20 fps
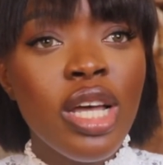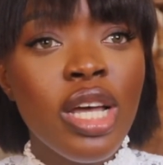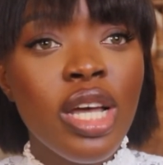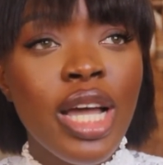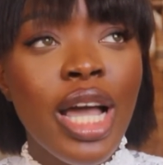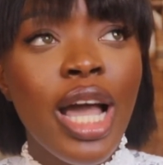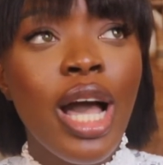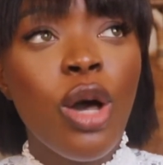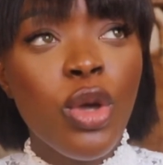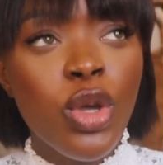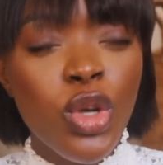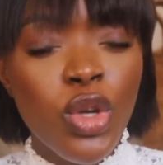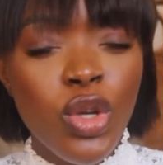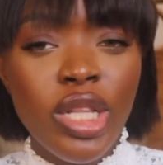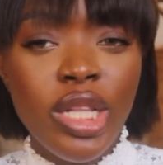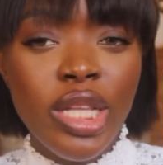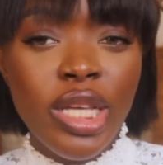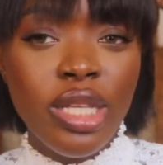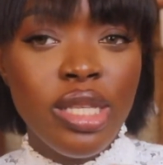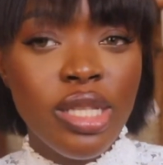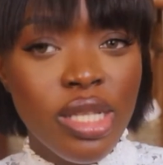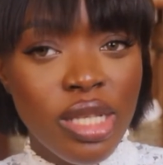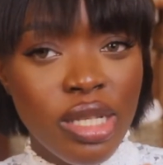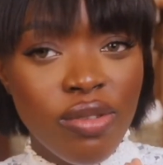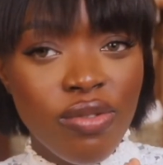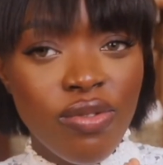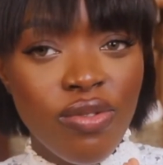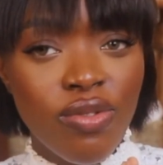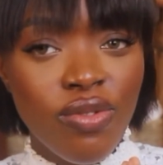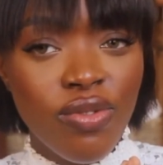
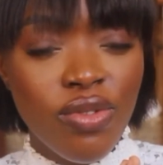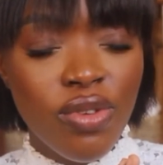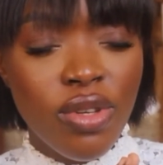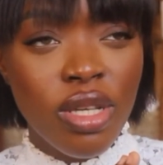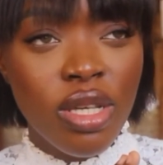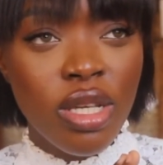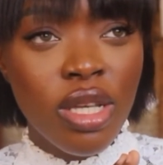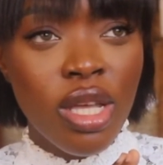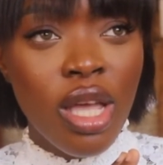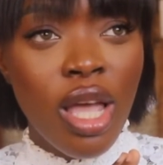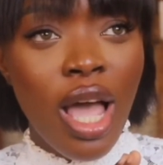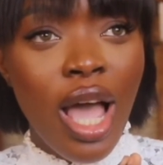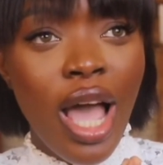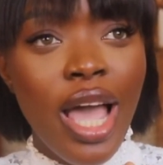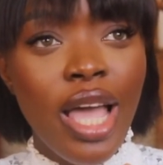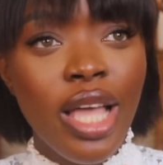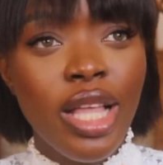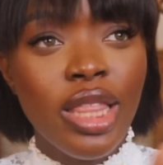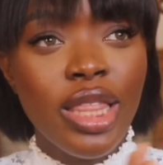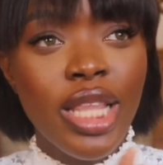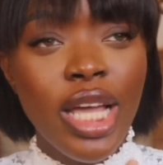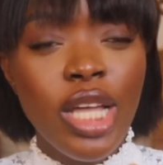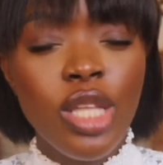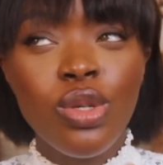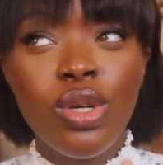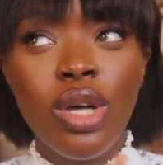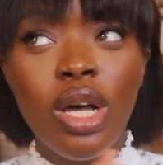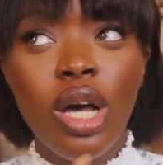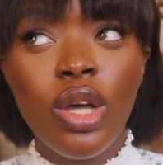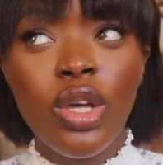calculative. I like to
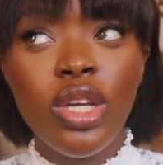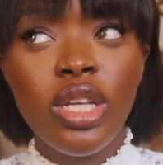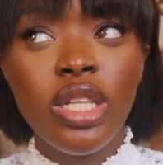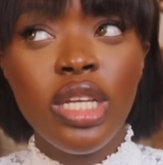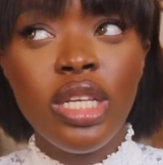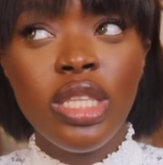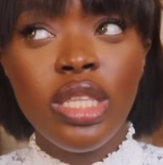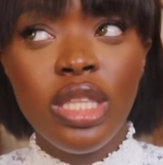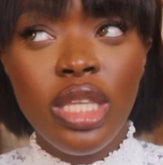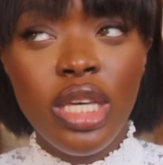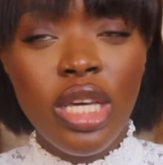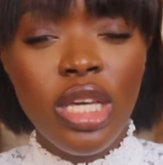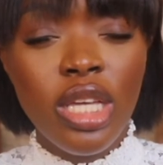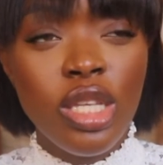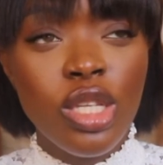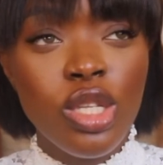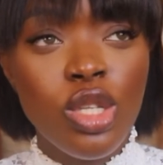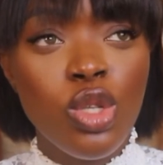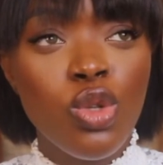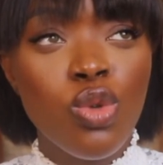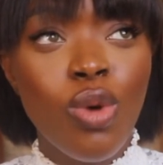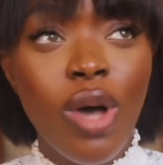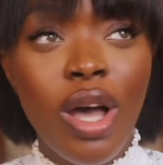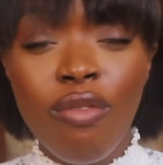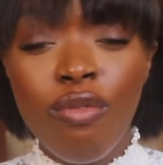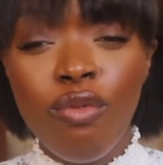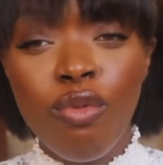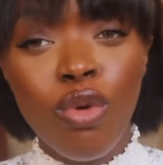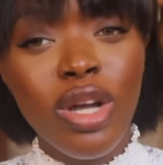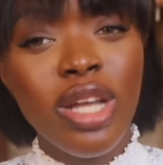calculate things to
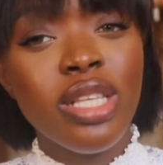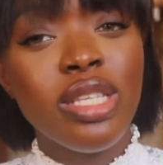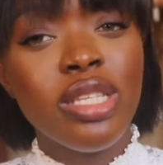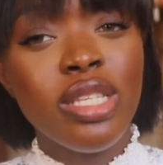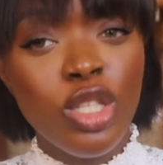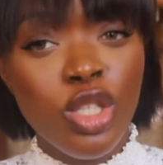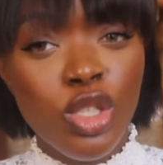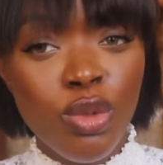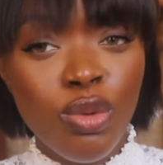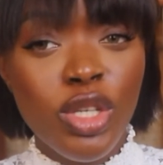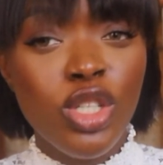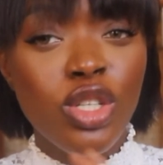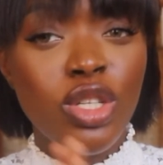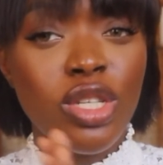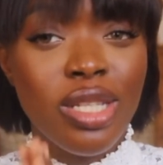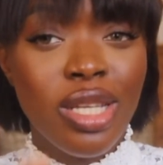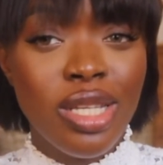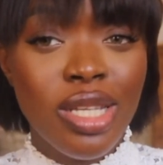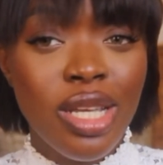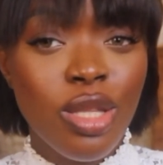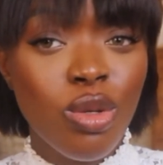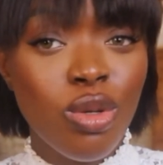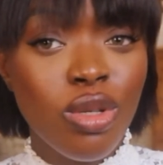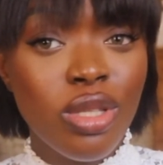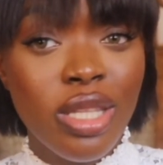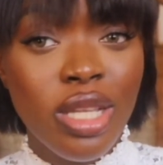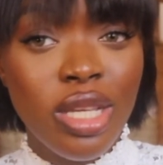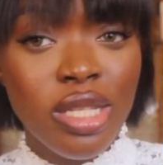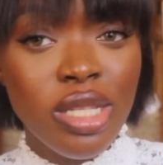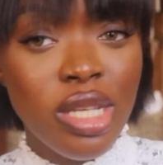avoid situations that are not
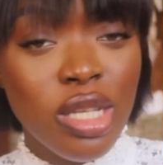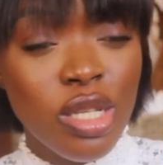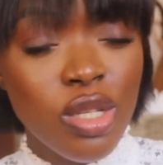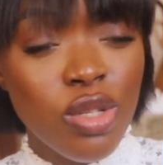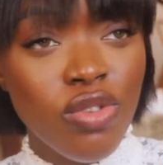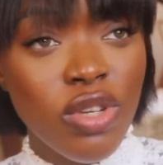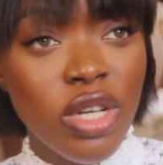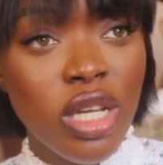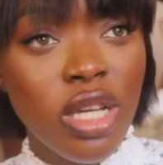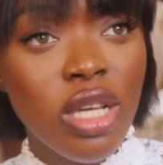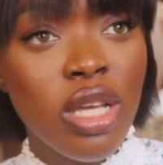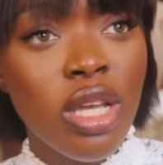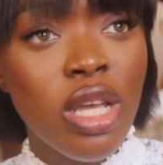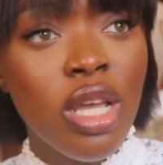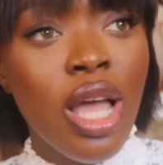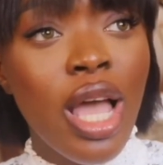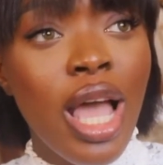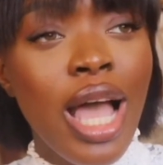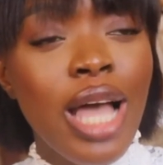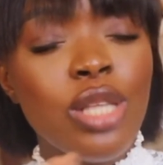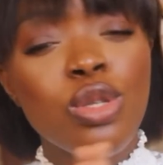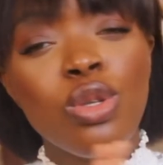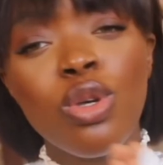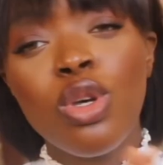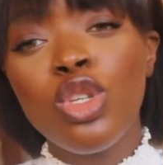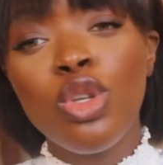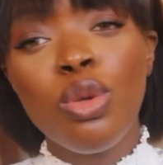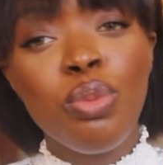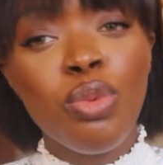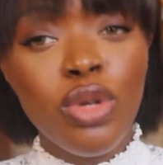necessary, and to
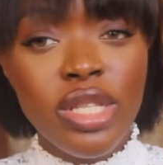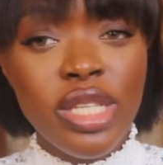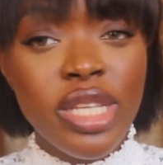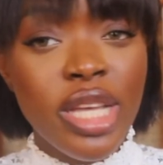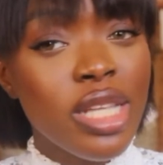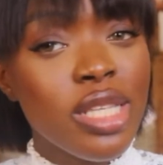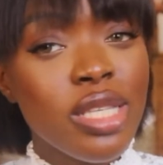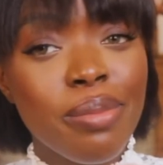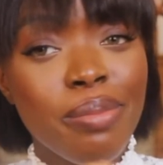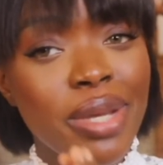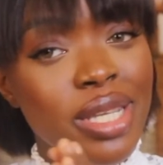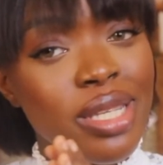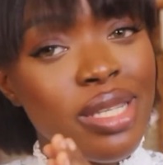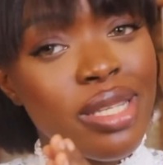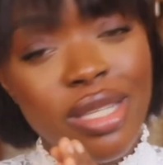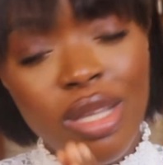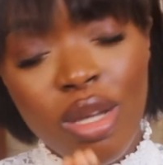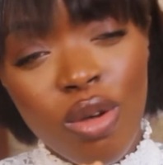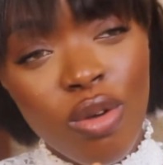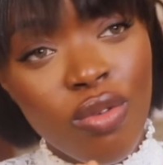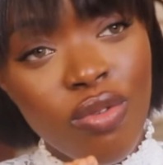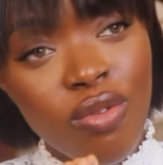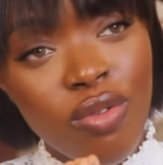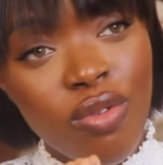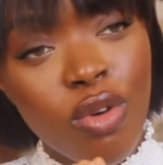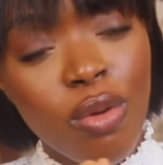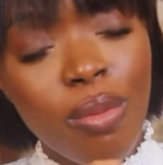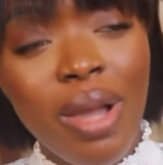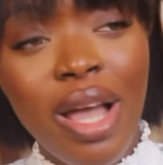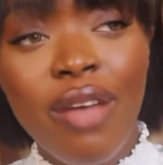also protect myself
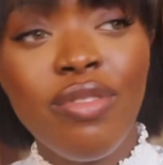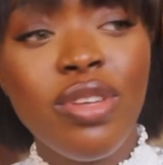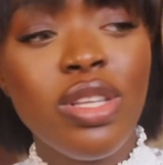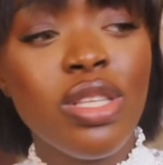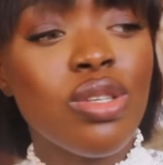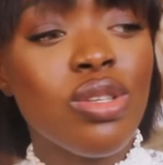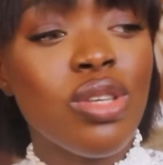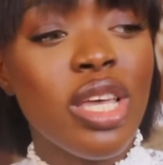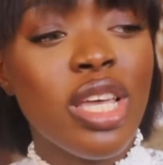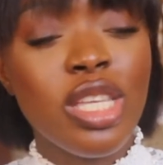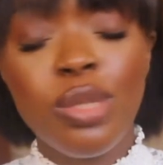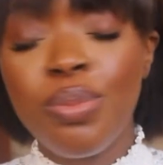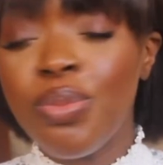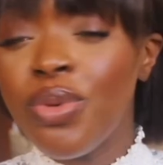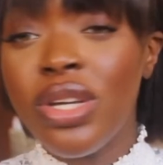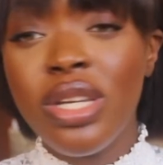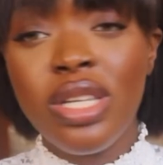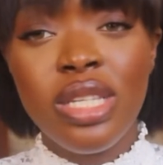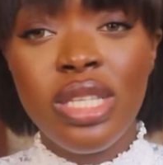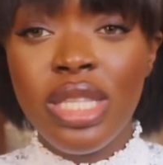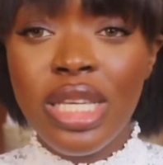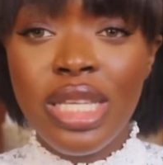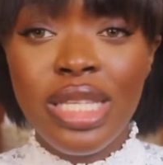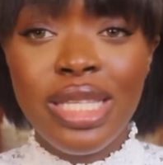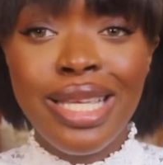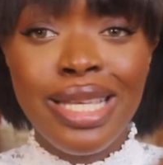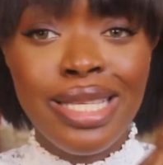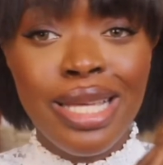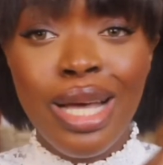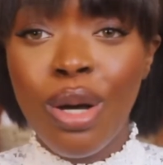from having to experience things
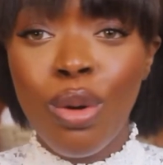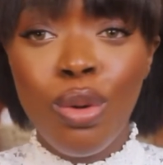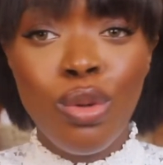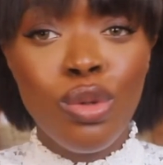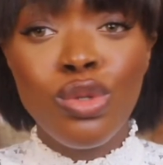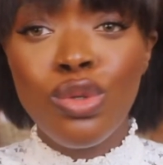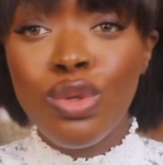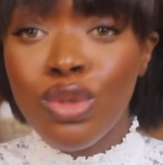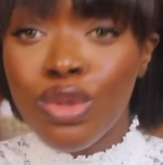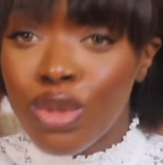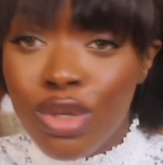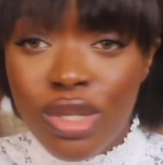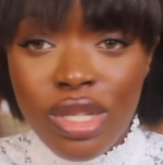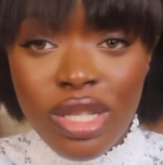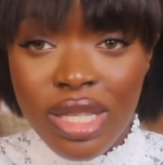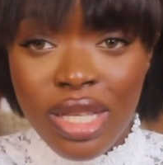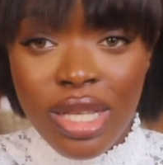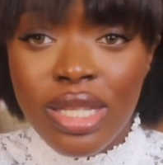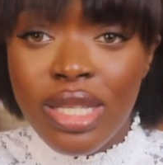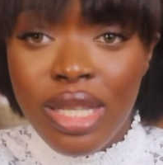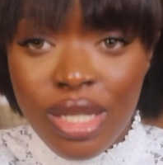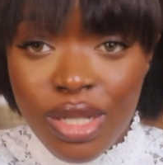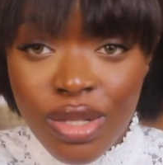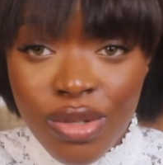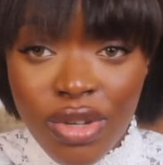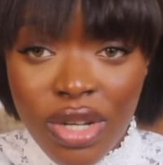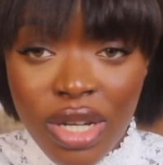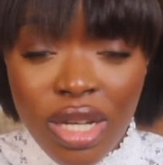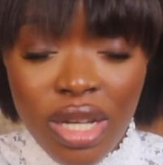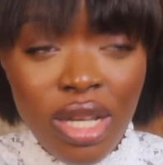that are also not
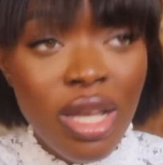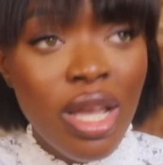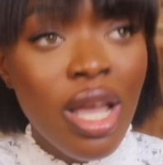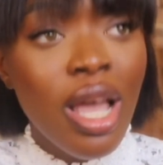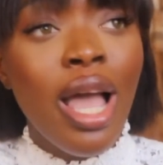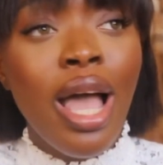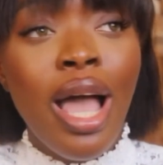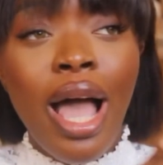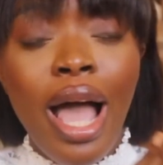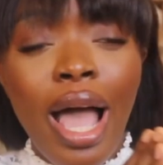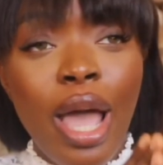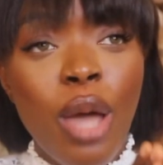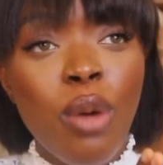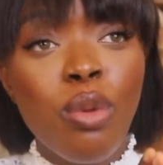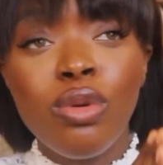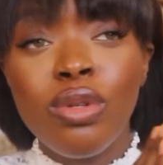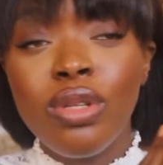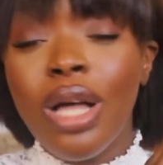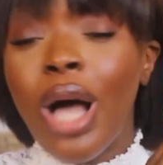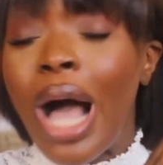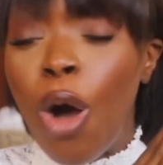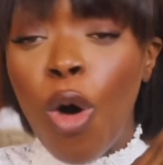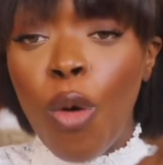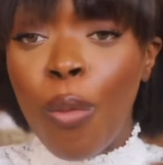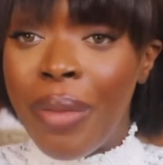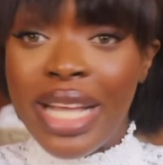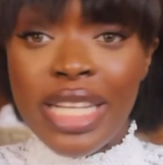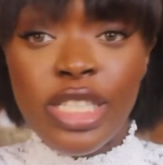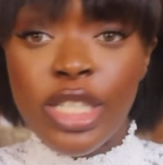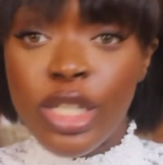necessary. I will, or
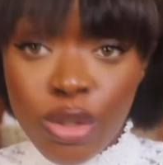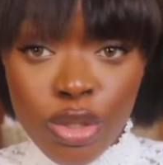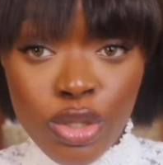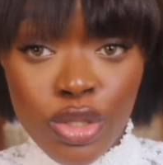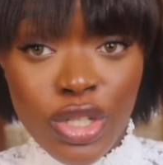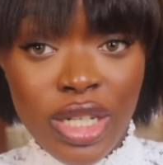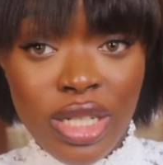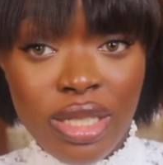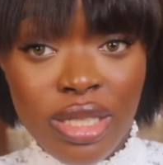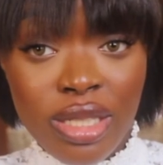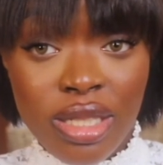my children,